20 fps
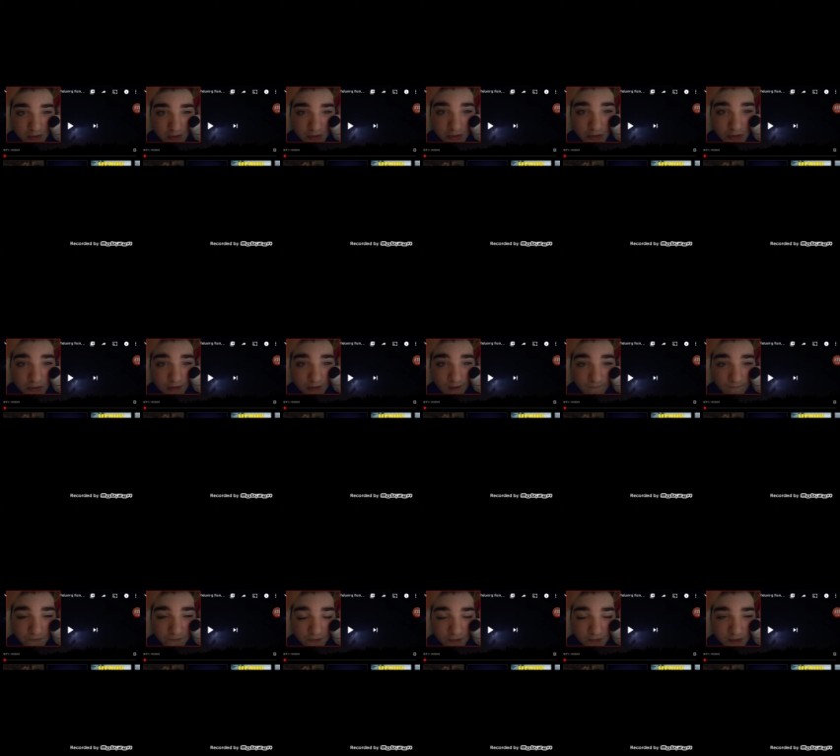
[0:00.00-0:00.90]
Oh, I
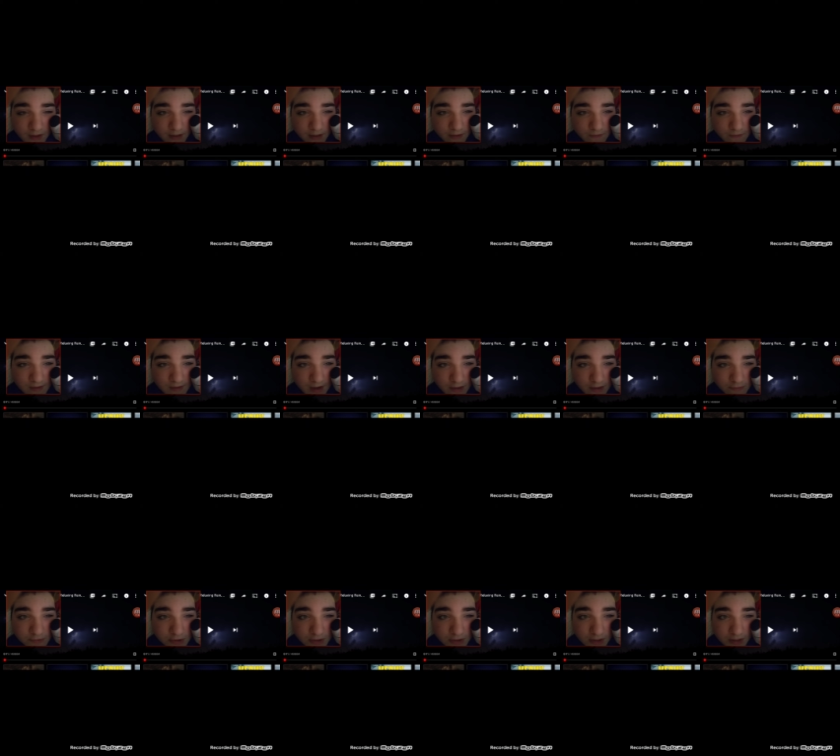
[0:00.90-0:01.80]
feel kind of
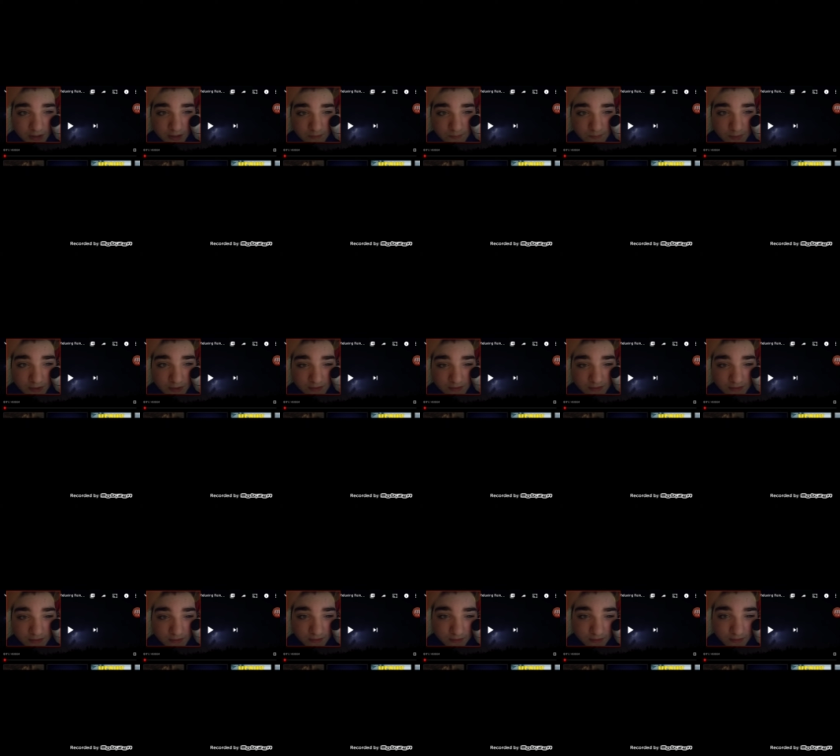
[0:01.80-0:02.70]
down today, but
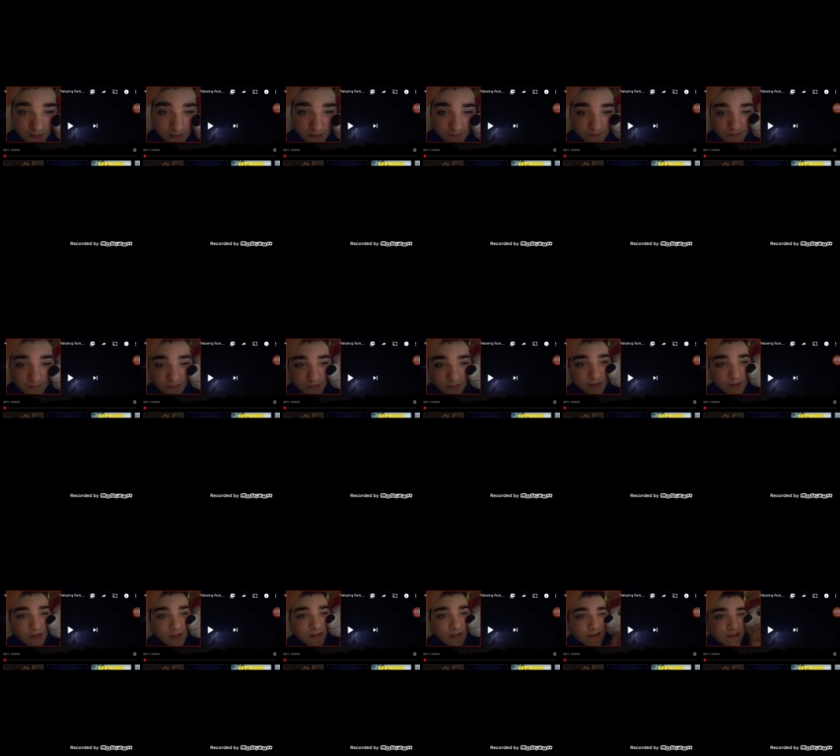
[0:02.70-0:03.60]

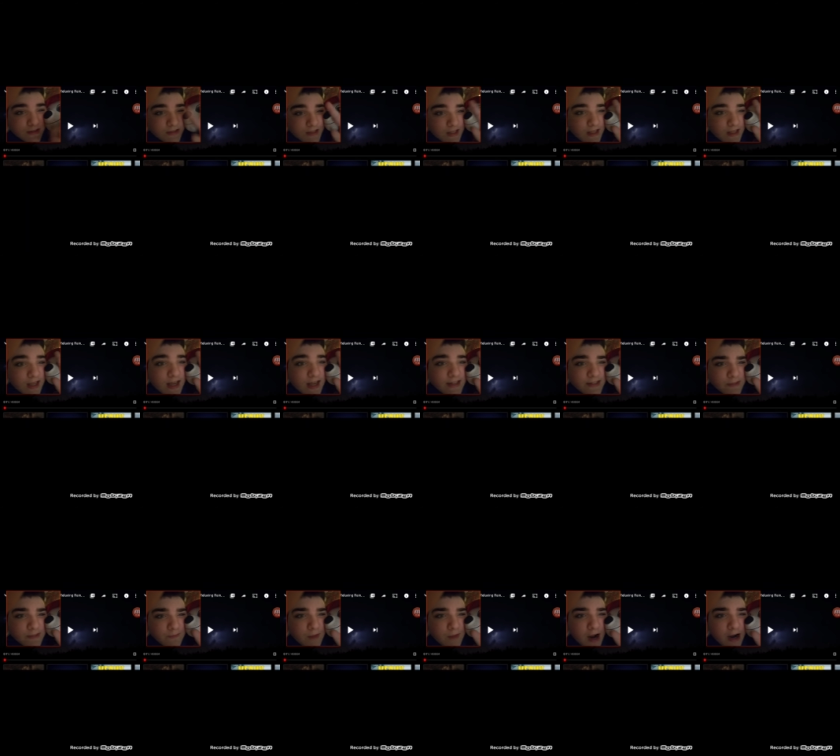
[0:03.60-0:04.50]
see ya
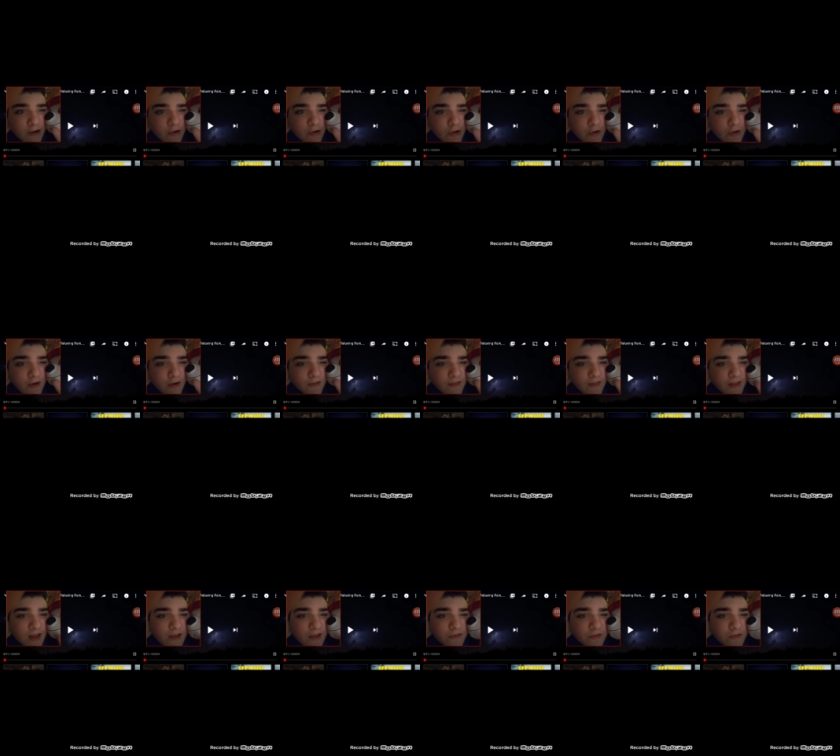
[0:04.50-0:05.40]
tomorrow or
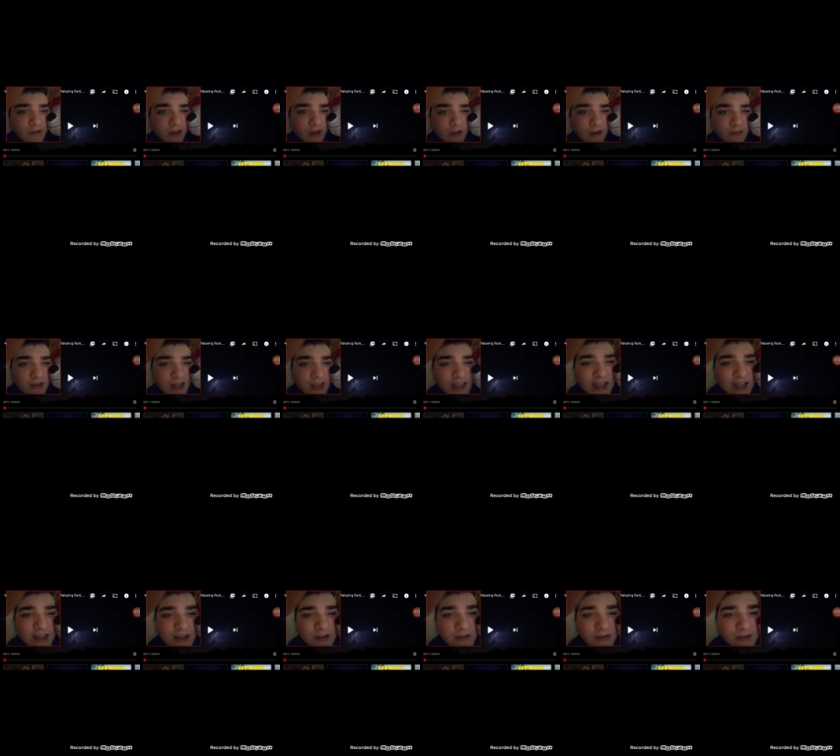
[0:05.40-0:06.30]
the other day,
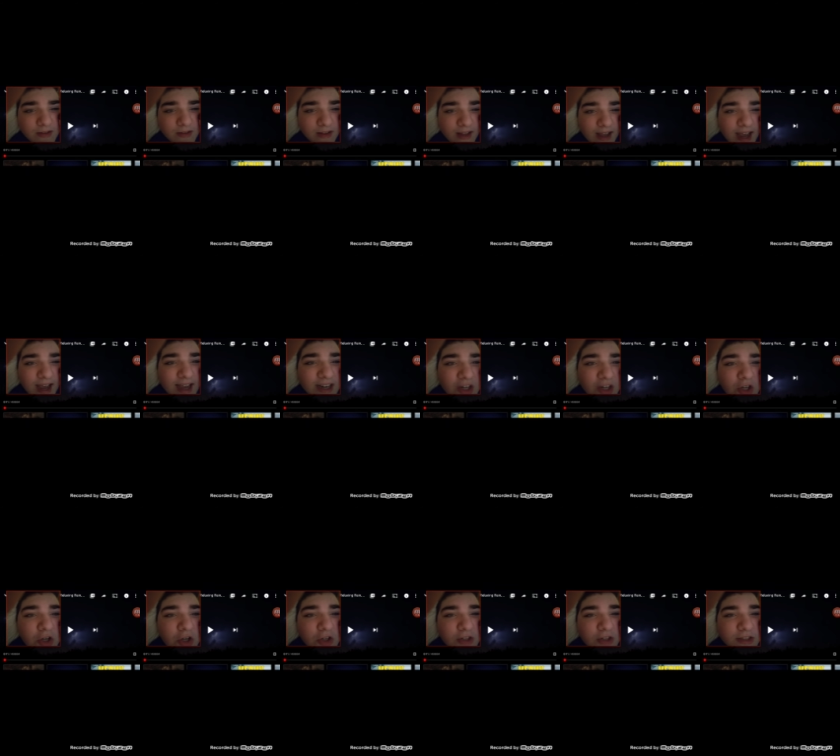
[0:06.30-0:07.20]
okay?
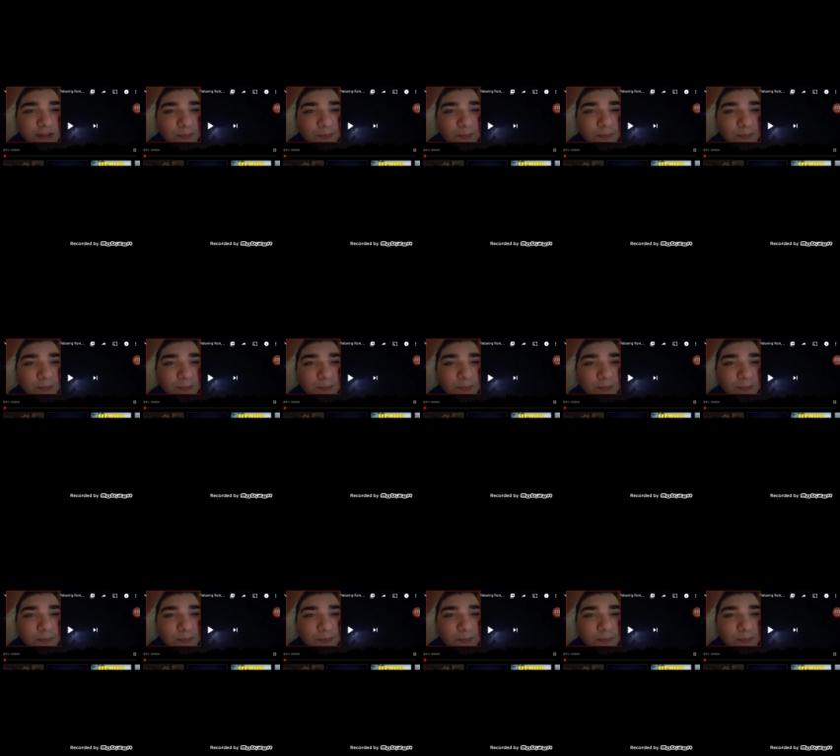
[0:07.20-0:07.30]
Adios.